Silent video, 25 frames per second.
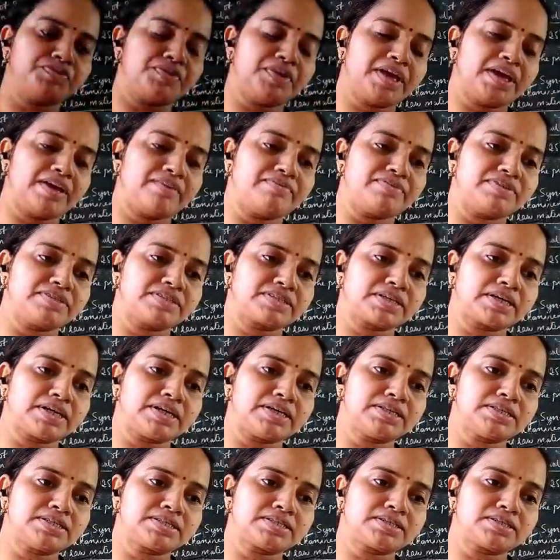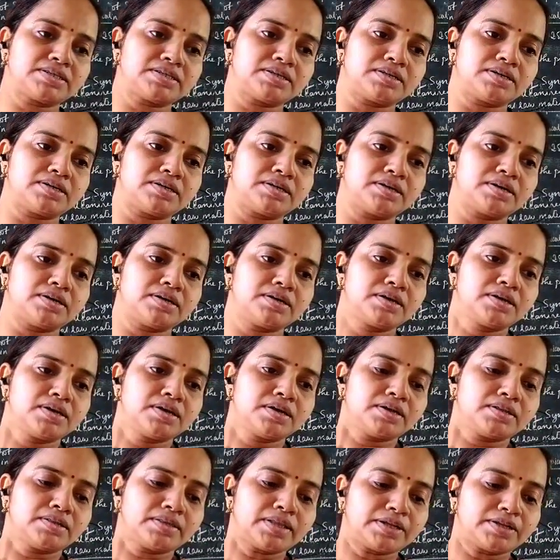have discussed.
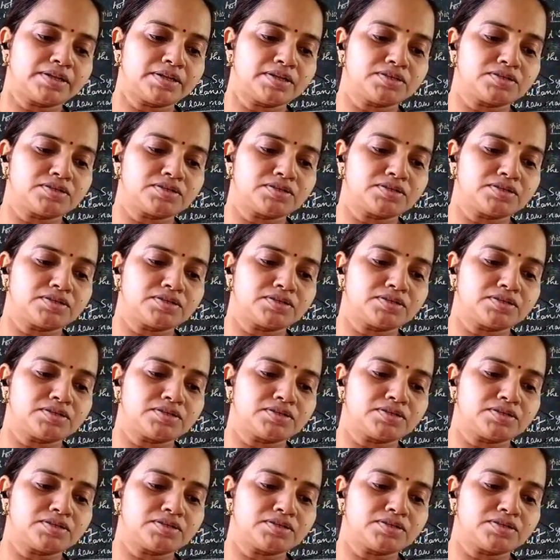That is